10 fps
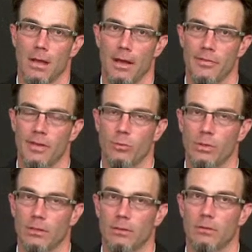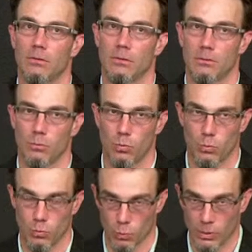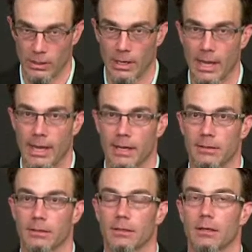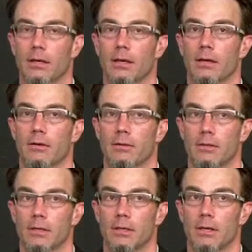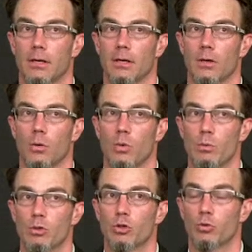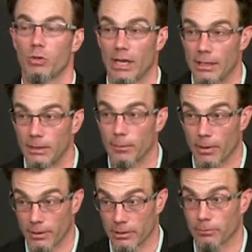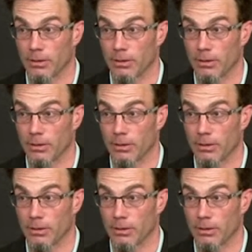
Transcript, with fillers: I think we, we had uh, we were creating a market